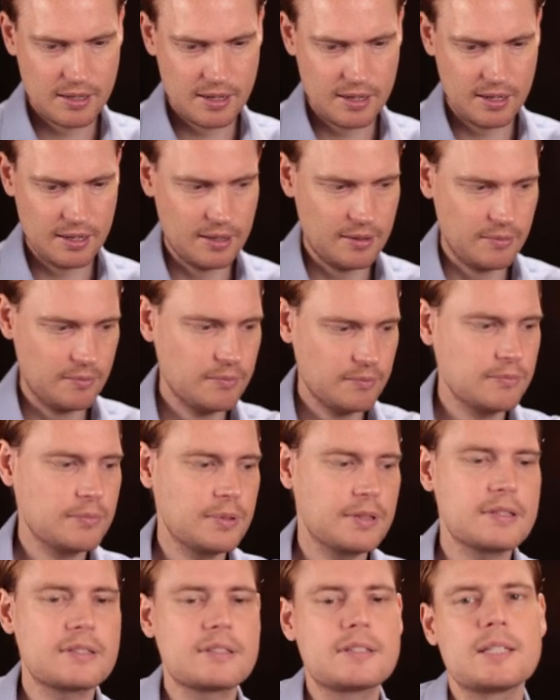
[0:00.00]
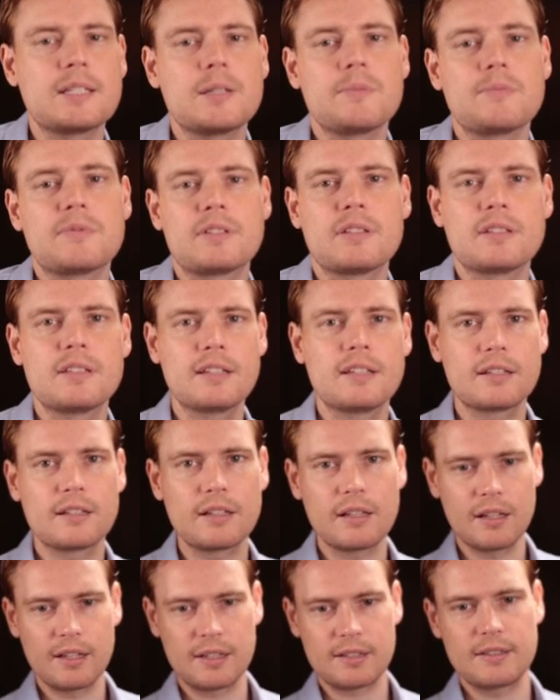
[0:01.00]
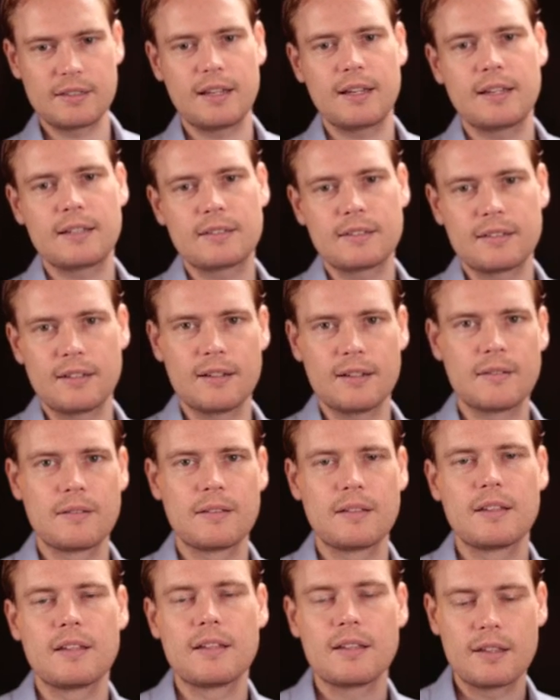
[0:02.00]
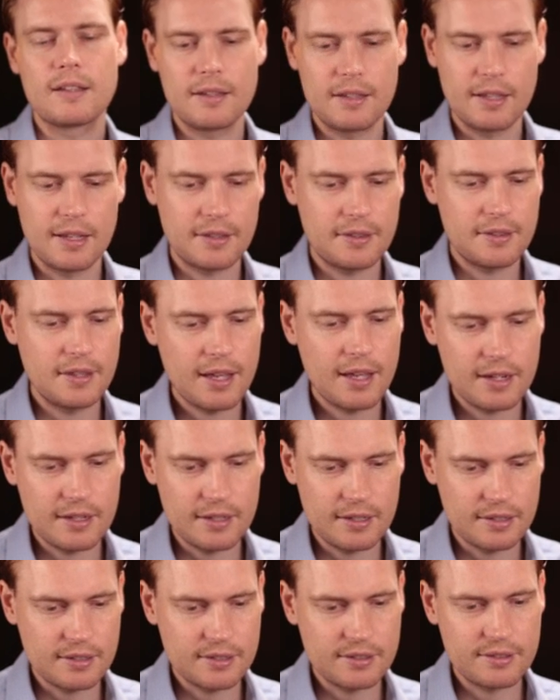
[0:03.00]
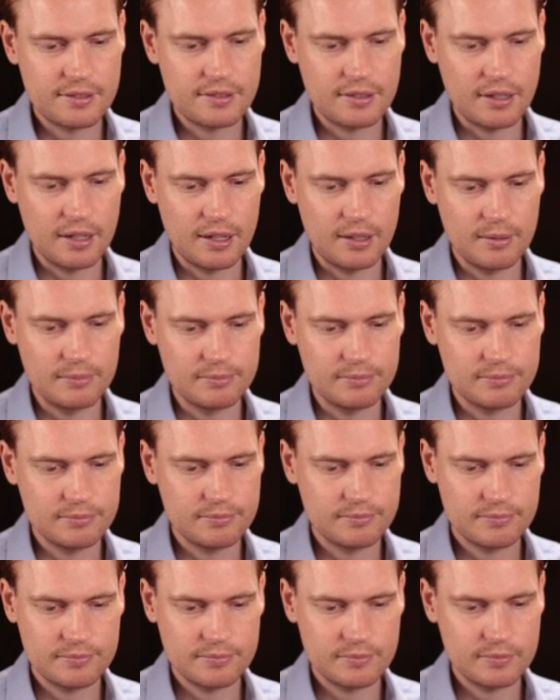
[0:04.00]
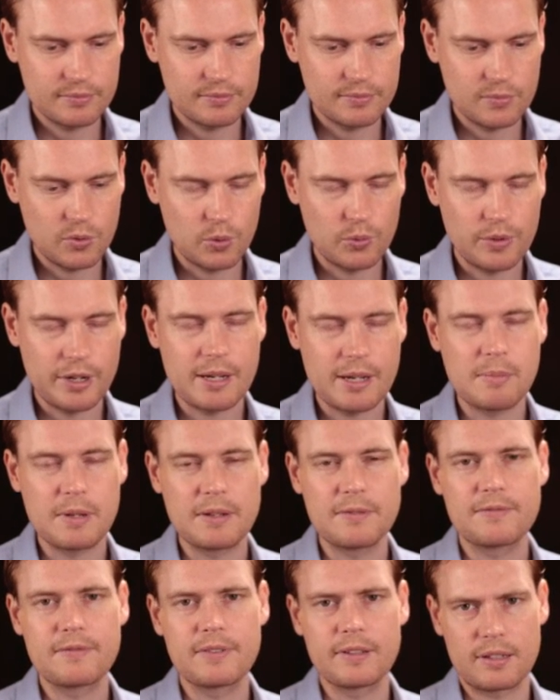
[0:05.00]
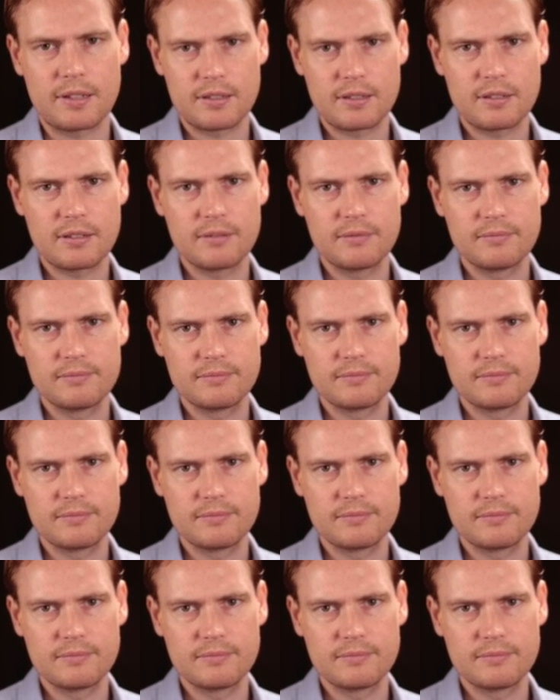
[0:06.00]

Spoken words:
But it seems in the underlying data that is already been fixed.